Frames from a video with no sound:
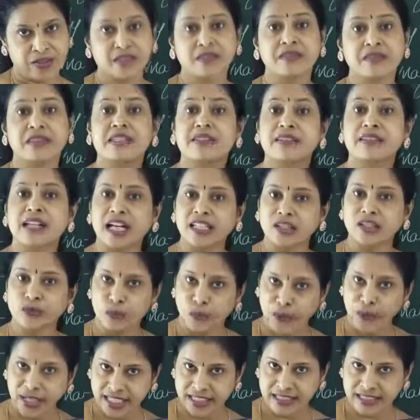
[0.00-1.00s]
These are the
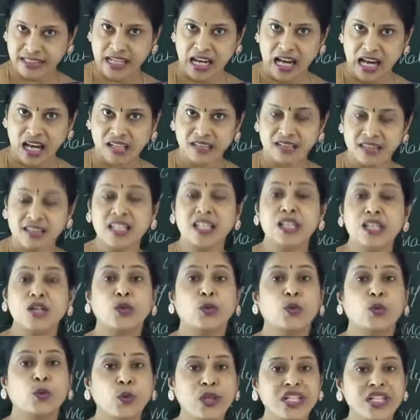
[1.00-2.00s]
vectors
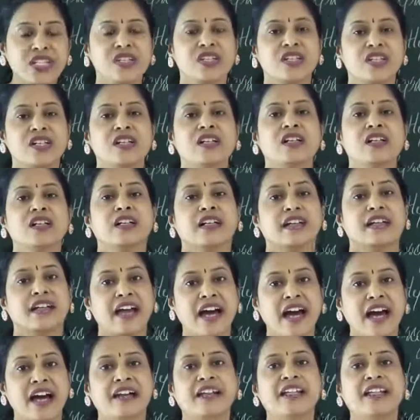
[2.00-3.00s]
which
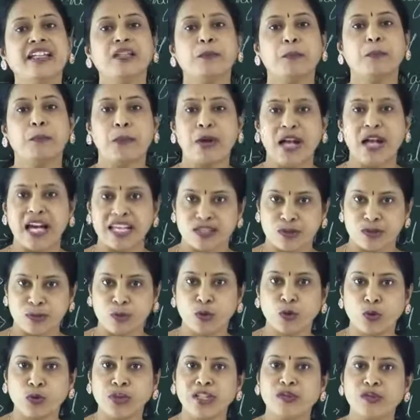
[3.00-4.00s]
carry the
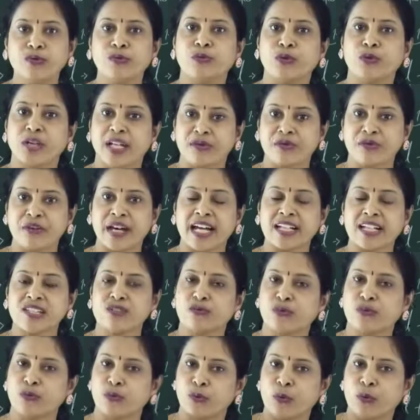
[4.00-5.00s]
Plasmodium vivax
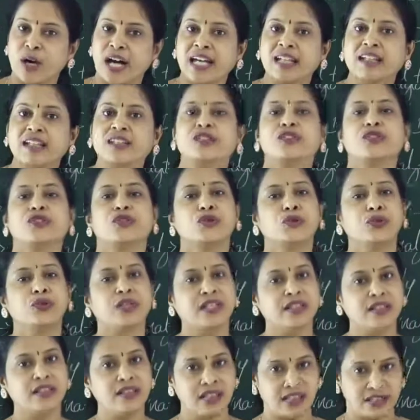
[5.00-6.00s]
from one to
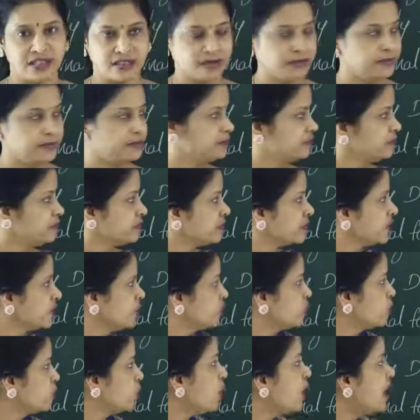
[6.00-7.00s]
the other.
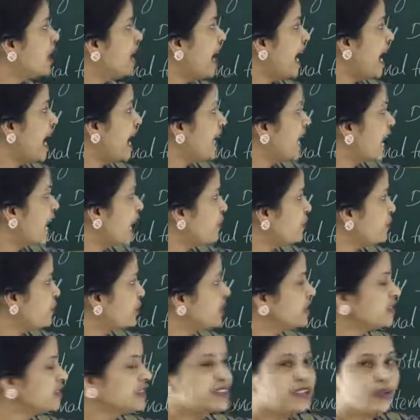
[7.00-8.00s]
So,
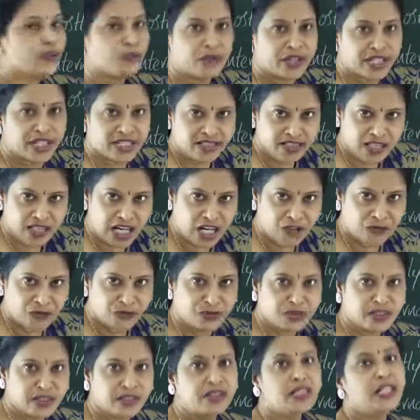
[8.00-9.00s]
Anopheles is a vector
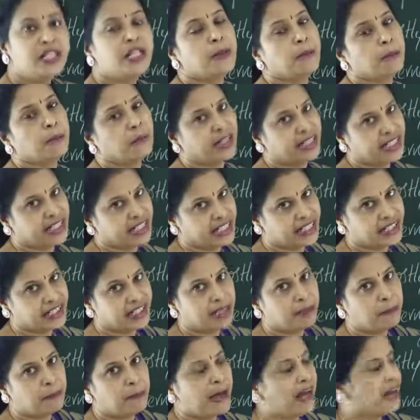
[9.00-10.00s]
for malarial
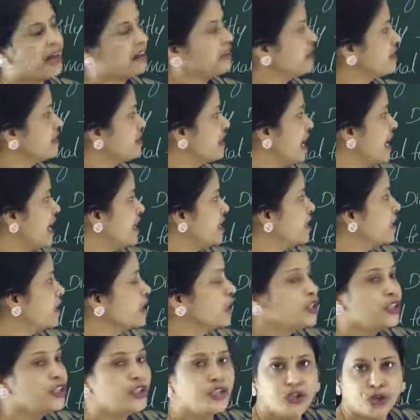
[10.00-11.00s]
parasite.
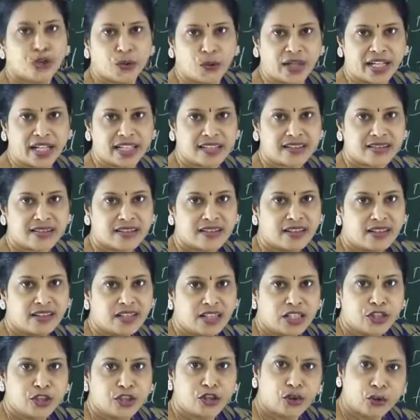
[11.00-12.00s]
Culex.
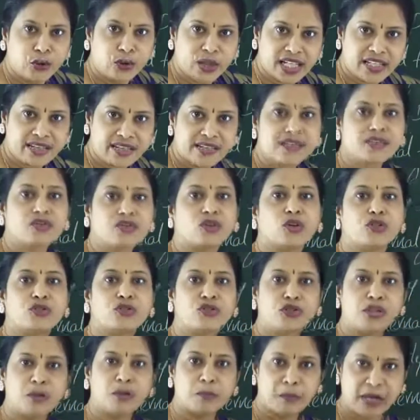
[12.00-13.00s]
Culex is
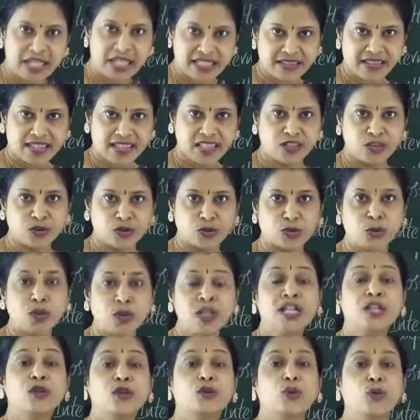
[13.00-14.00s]
also the mosquito
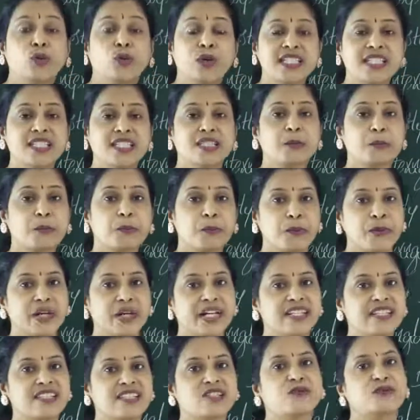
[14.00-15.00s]
which
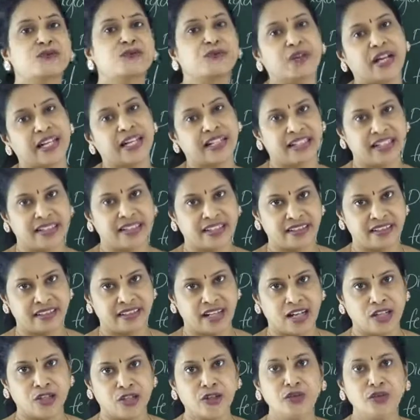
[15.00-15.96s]
spreads filaria.